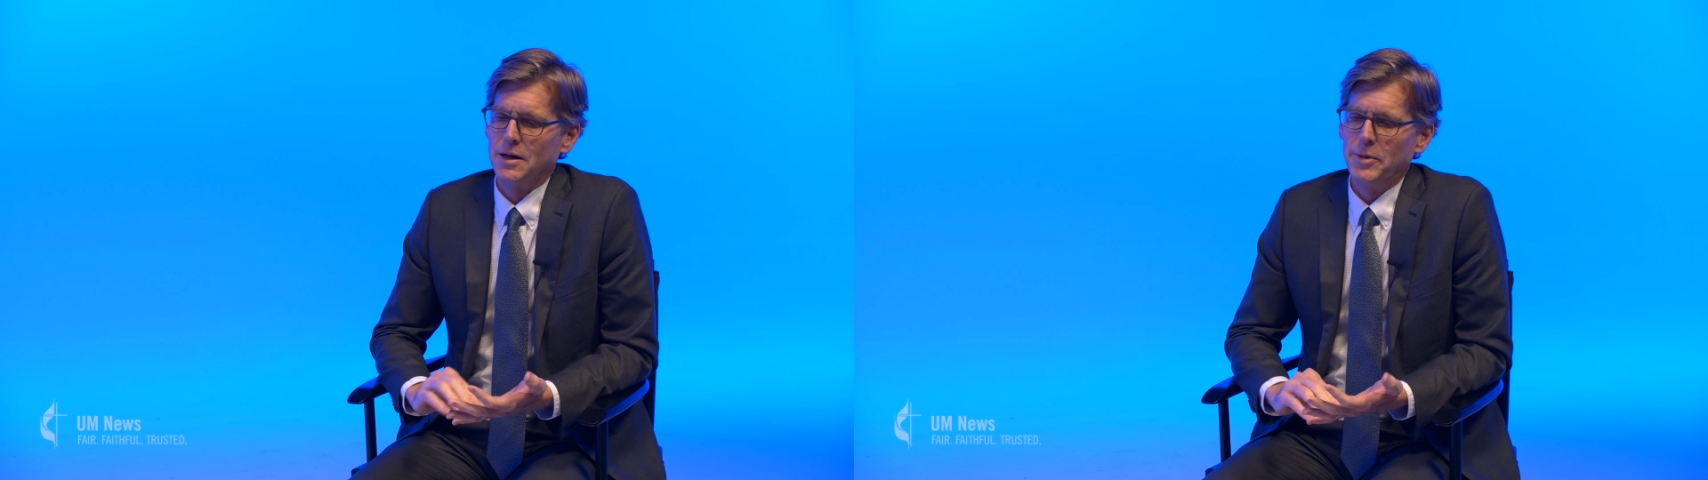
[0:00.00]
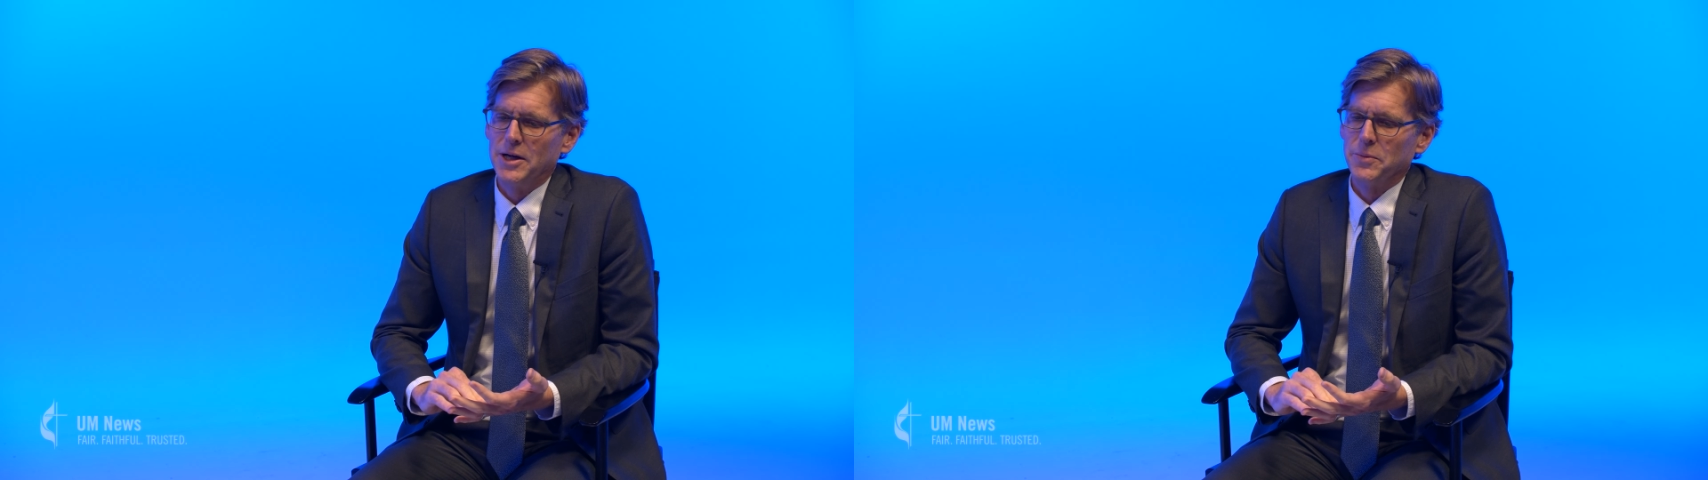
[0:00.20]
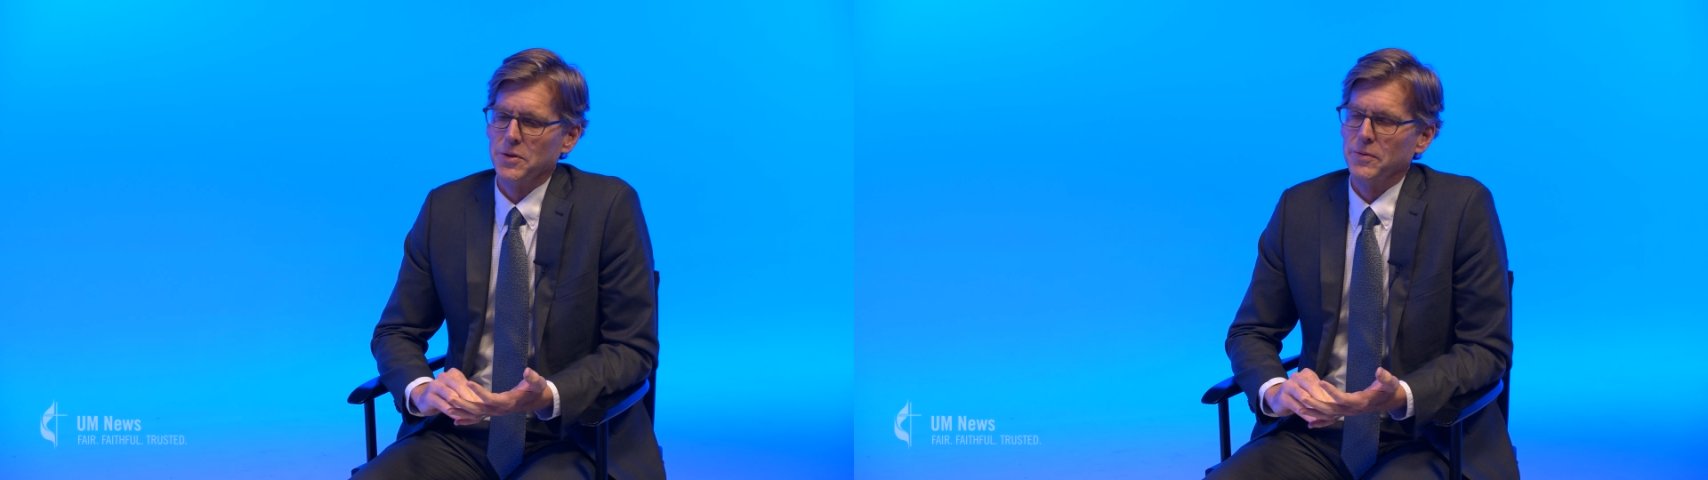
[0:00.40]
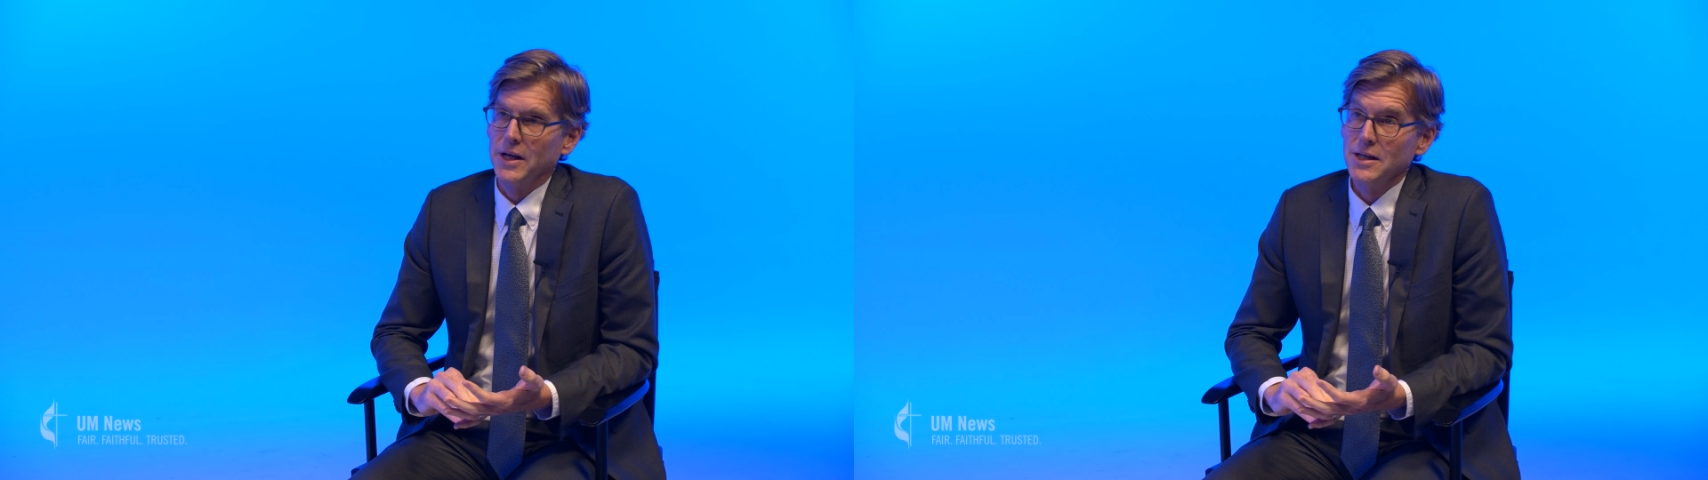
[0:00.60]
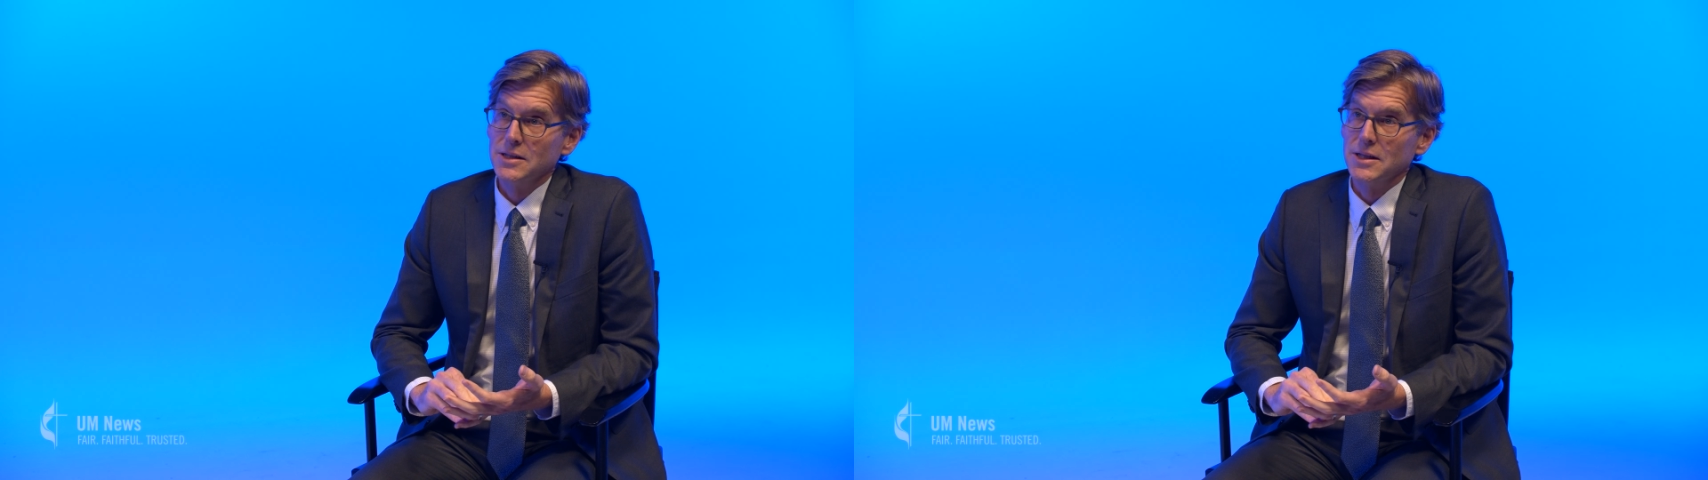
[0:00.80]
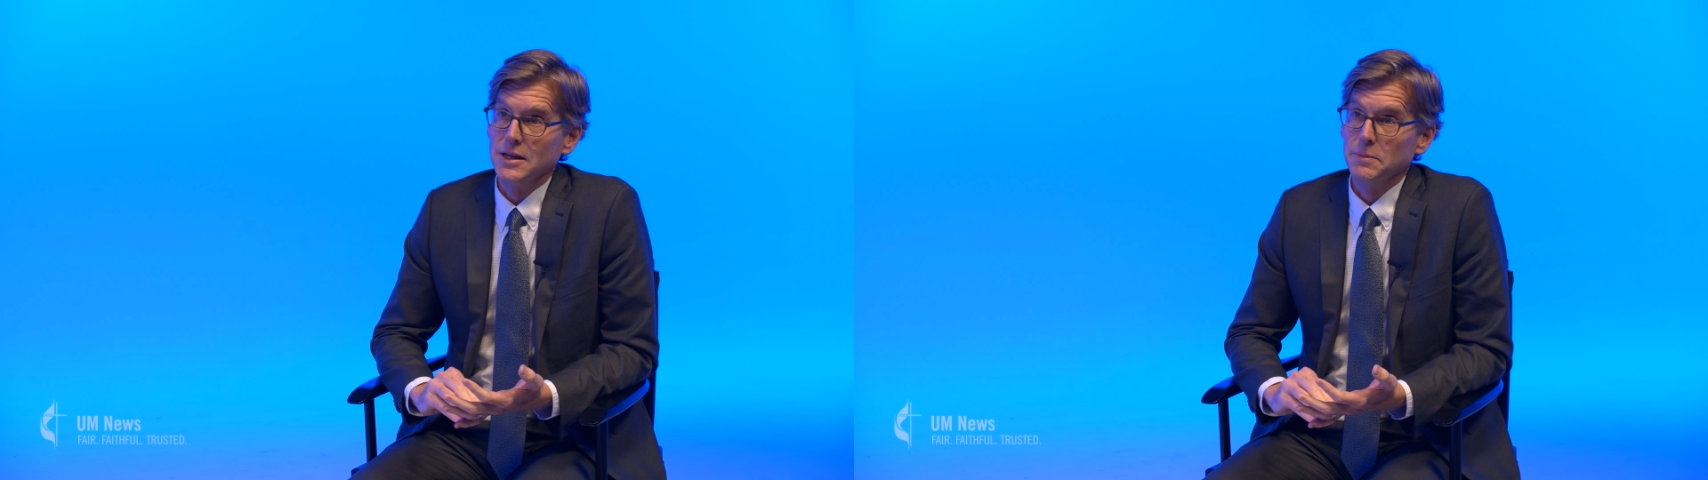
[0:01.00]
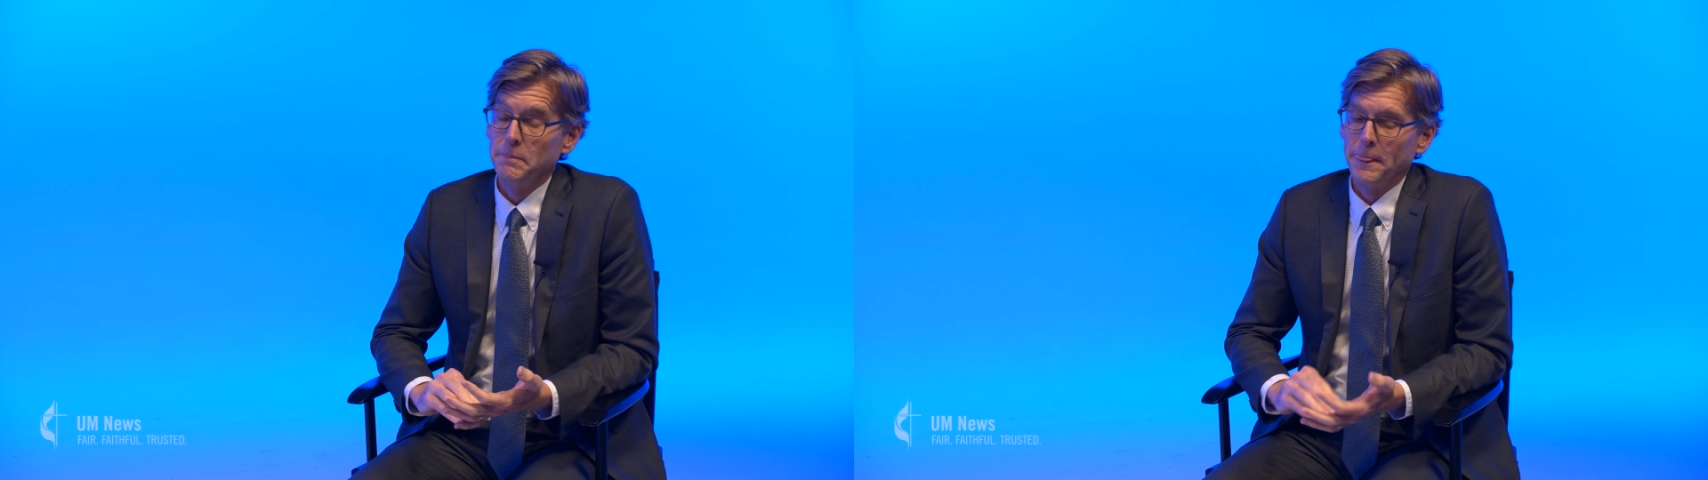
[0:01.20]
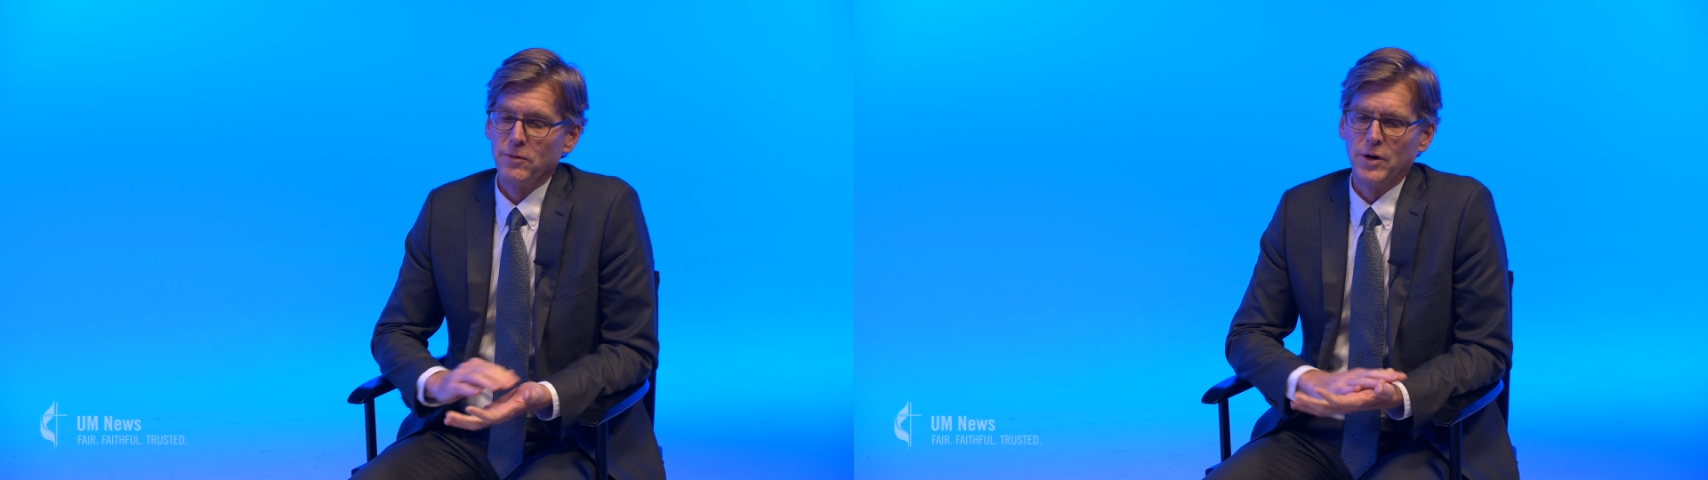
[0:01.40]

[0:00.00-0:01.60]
about with the writing team,